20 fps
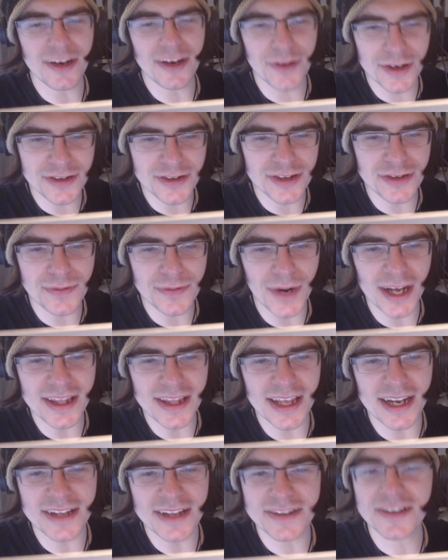is right
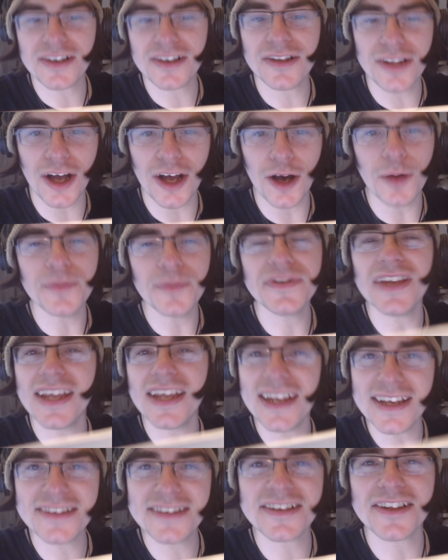that it's clubs.
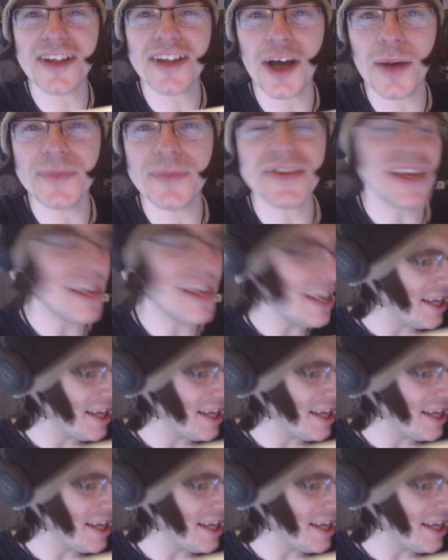It is clubs.